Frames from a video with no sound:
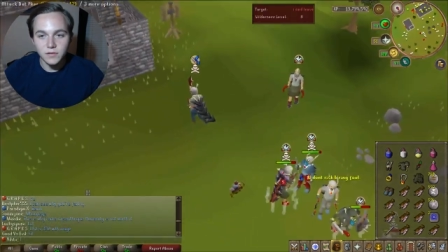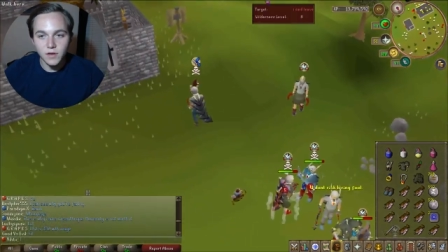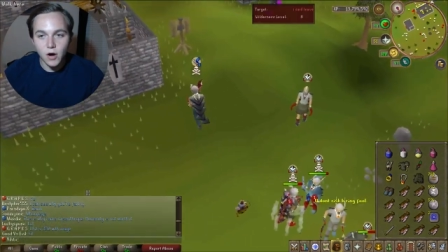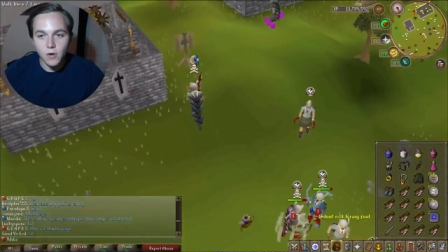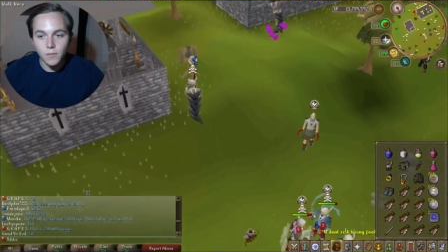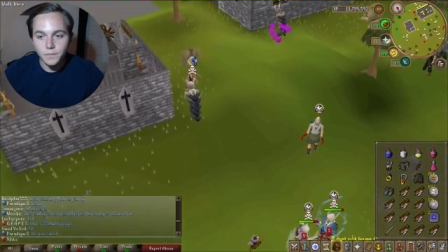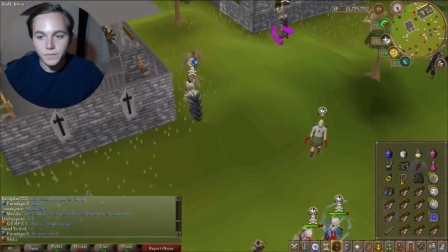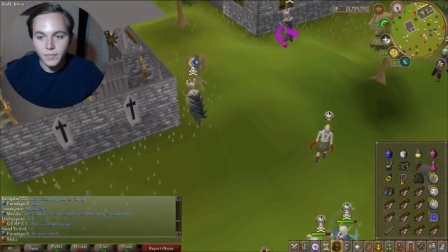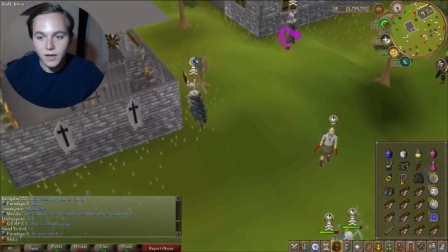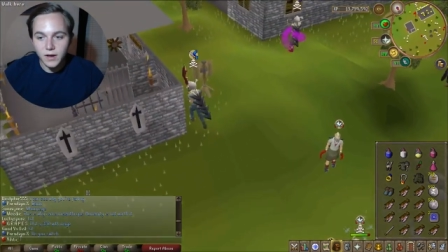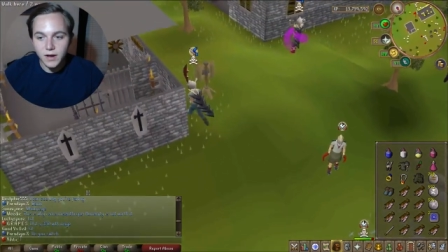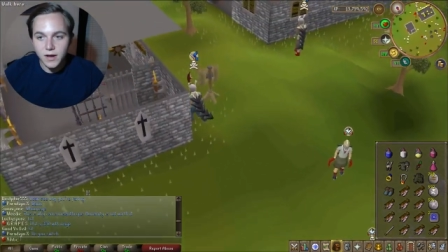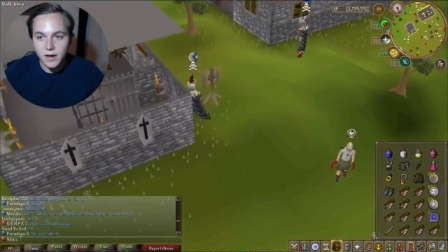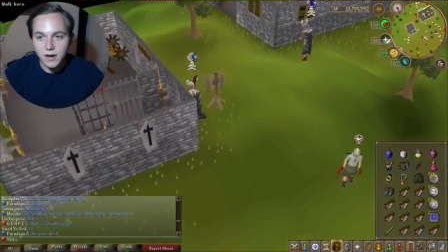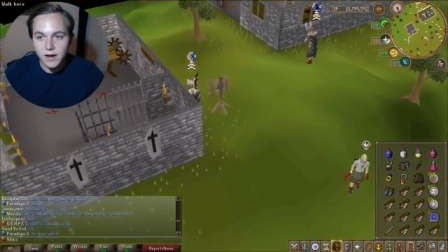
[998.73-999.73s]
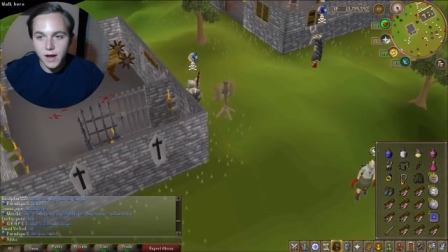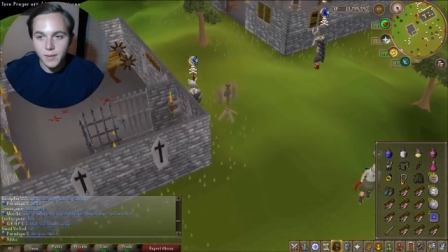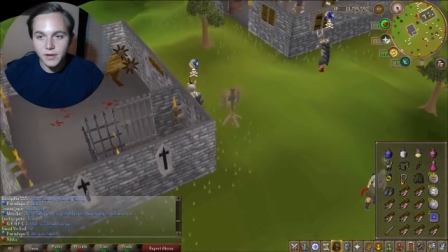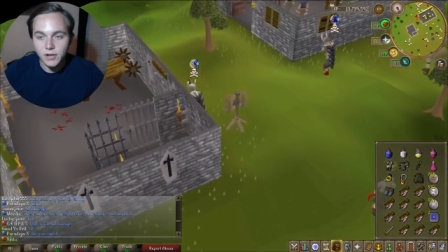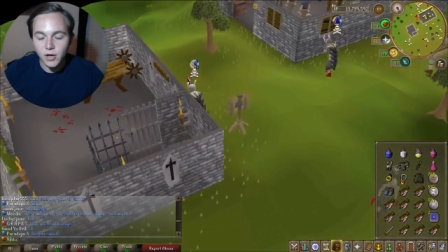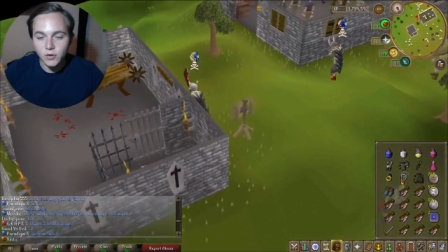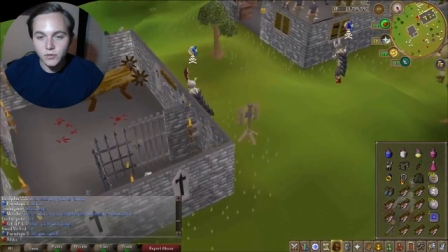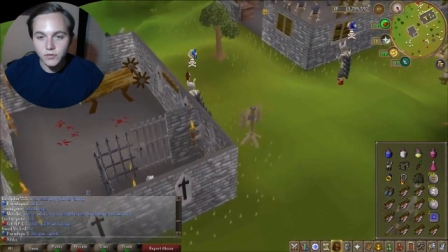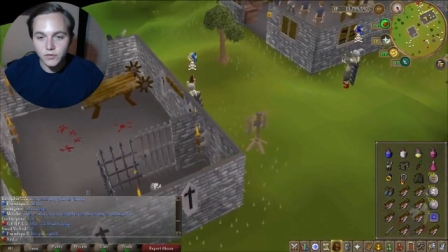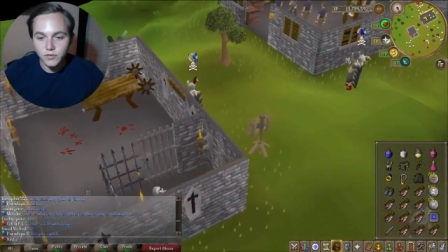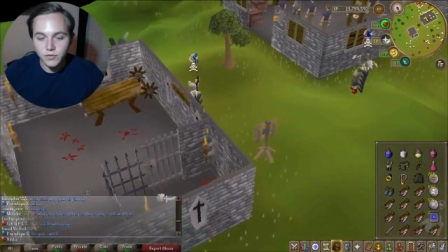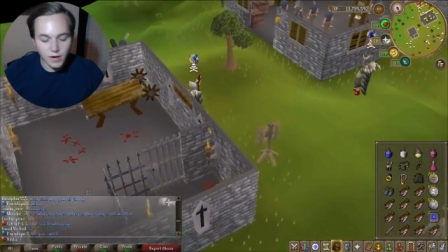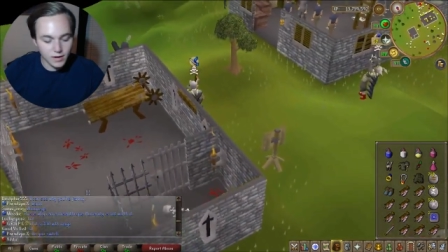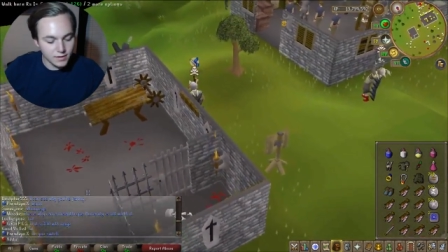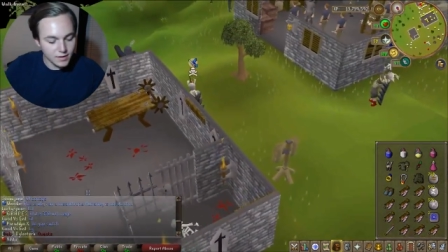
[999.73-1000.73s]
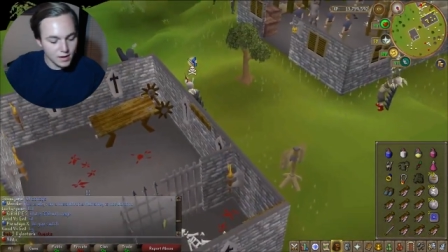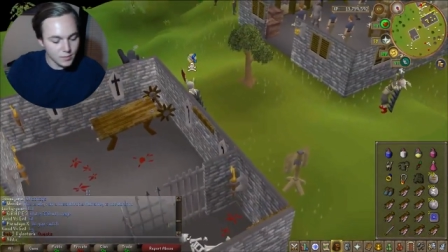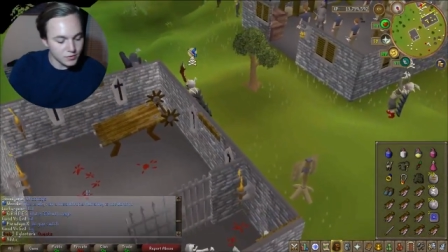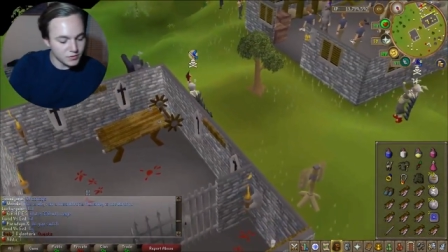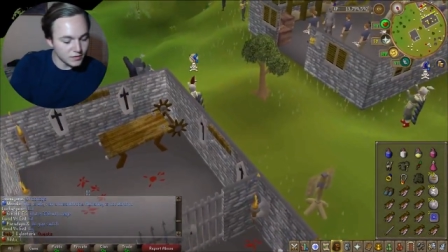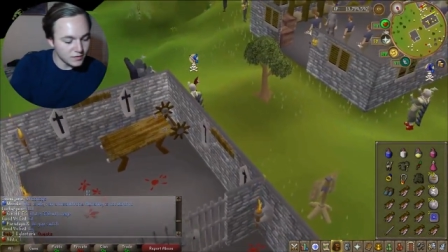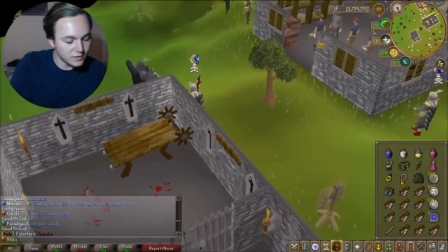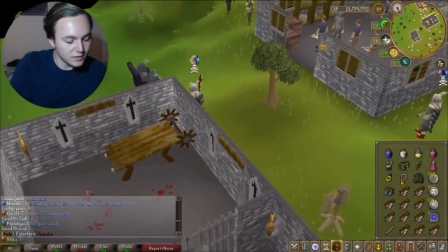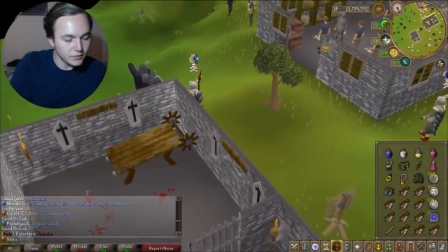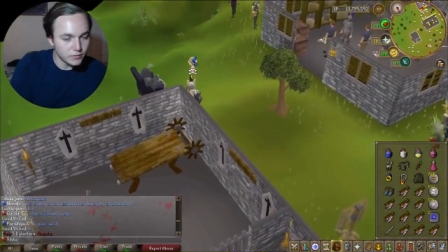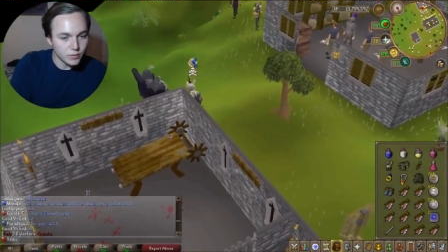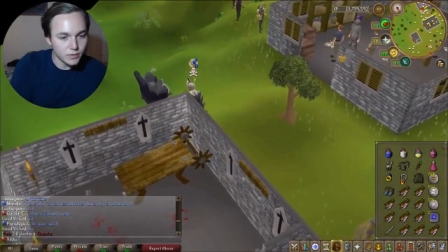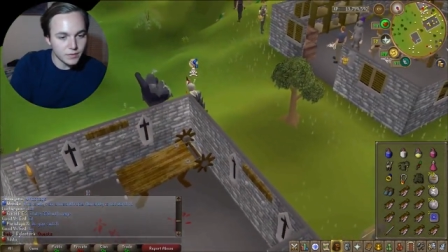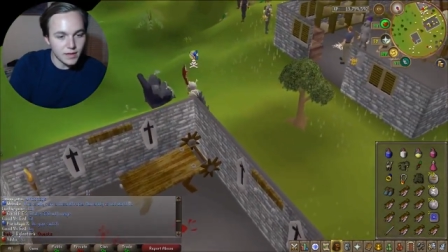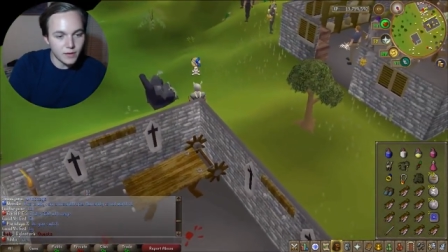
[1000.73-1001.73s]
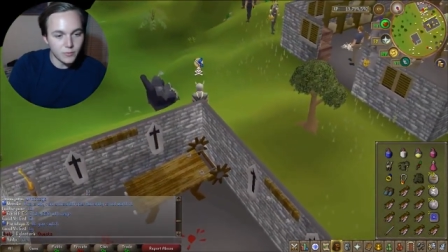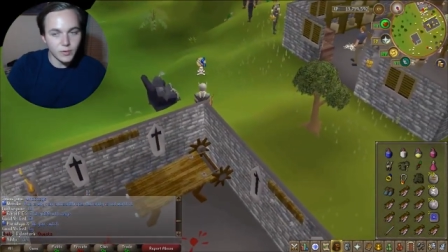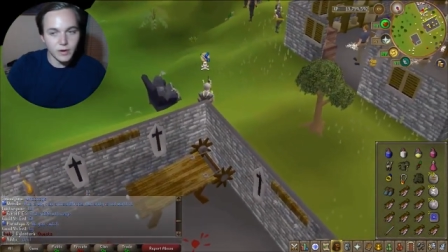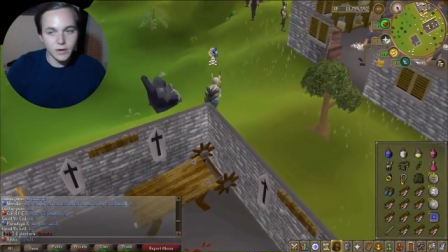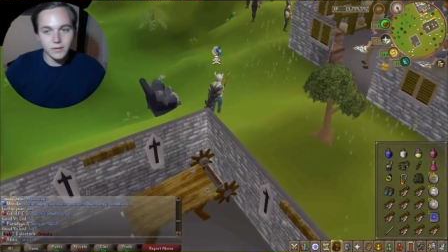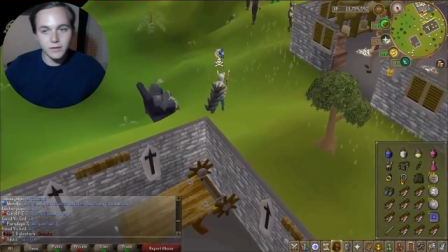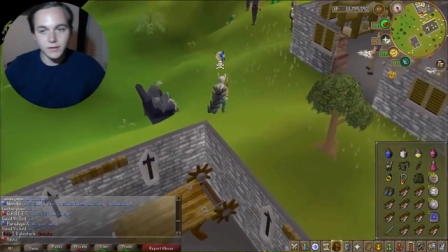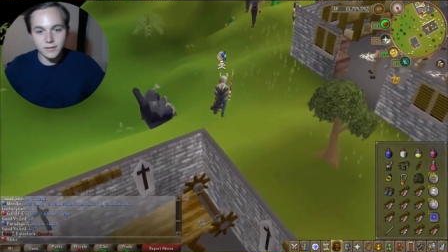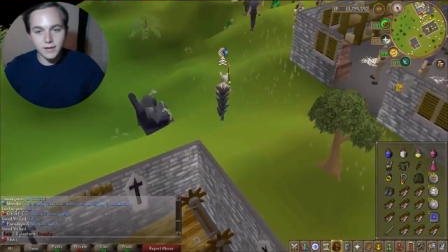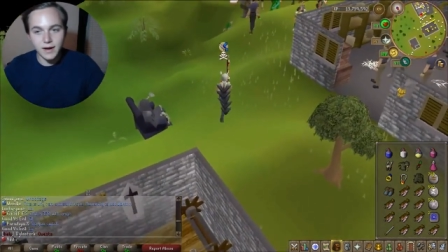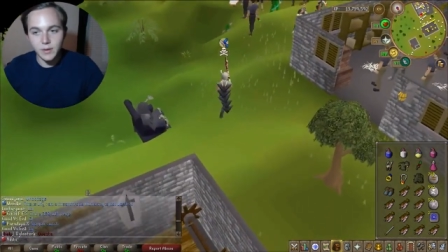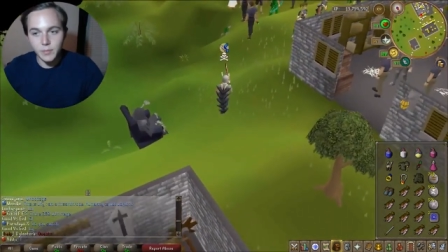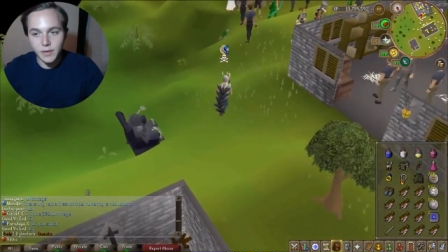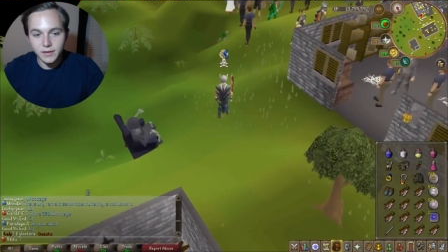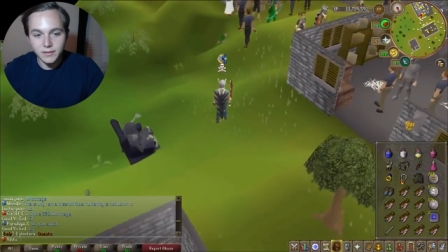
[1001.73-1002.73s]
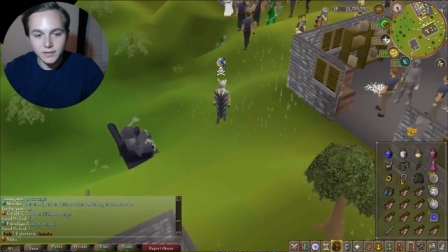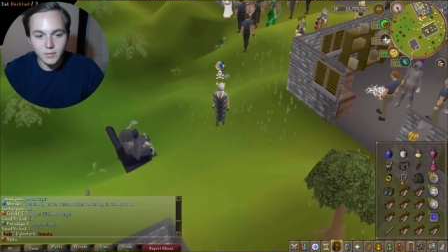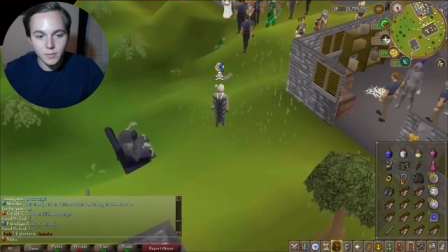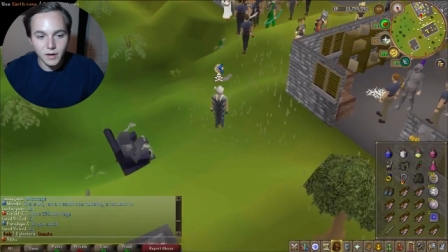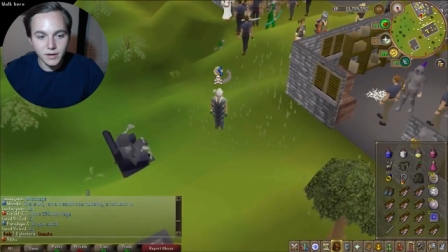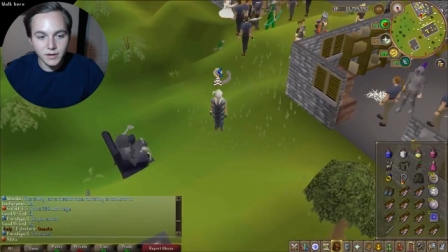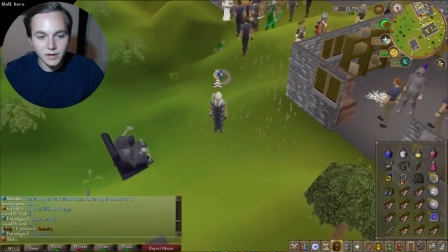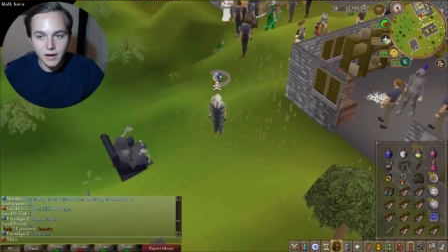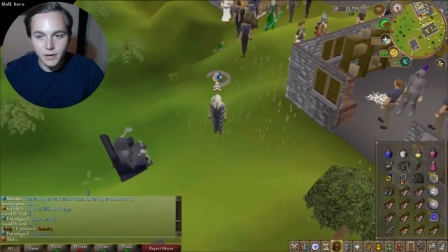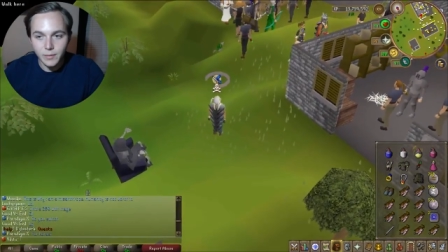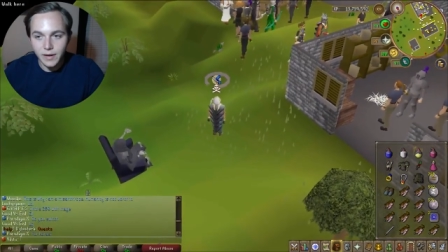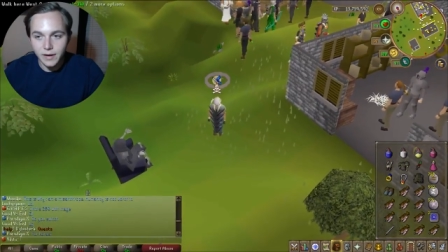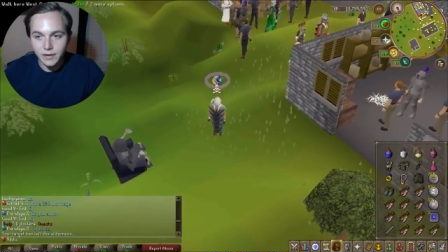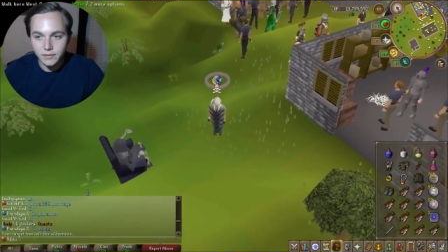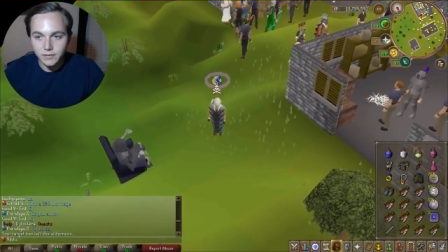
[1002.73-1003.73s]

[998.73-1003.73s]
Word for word: So, uh, I'm gonna go check how much this stuff is worth now. We're just kind of making some money now back.